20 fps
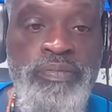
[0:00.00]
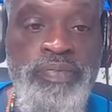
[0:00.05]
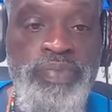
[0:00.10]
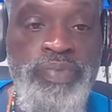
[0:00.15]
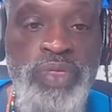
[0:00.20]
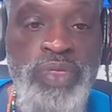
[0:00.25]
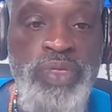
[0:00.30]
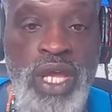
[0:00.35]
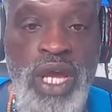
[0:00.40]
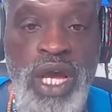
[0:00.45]

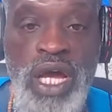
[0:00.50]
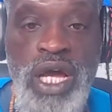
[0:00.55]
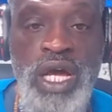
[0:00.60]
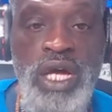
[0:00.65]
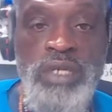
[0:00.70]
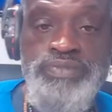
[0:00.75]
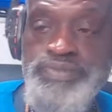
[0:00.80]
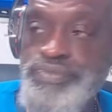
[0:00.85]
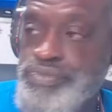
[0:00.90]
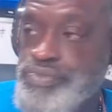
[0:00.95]
Um,
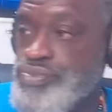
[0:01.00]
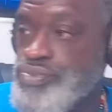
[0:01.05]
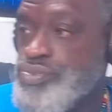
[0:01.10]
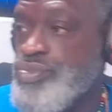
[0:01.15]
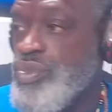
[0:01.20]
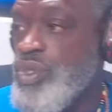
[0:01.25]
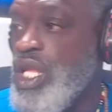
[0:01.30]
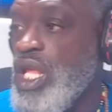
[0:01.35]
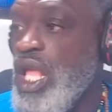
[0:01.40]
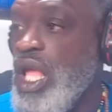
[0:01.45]

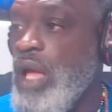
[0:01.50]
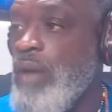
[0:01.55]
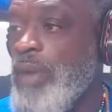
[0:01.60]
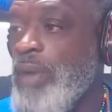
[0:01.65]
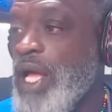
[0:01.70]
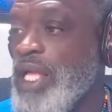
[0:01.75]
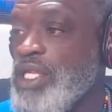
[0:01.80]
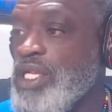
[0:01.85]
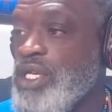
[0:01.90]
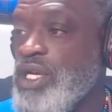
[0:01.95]
I'm
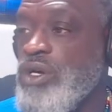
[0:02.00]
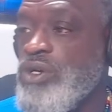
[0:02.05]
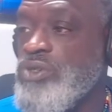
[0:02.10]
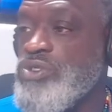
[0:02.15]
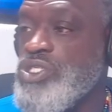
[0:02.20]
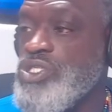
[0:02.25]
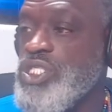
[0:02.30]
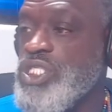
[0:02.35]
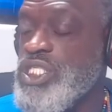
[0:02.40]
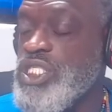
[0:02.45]
about to go
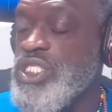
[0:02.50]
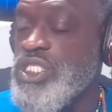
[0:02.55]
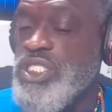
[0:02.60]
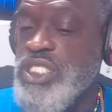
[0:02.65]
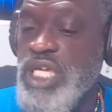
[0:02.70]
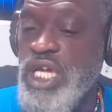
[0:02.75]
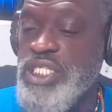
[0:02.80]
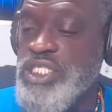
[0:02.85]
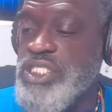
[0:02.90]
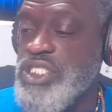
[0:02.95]
to the
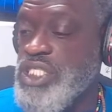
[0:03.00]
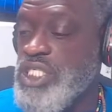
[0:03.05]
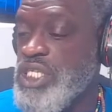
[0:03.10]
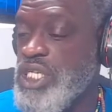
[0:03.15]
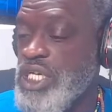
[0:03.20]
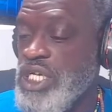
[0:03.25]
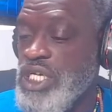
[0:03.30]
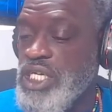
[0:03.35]
discussion.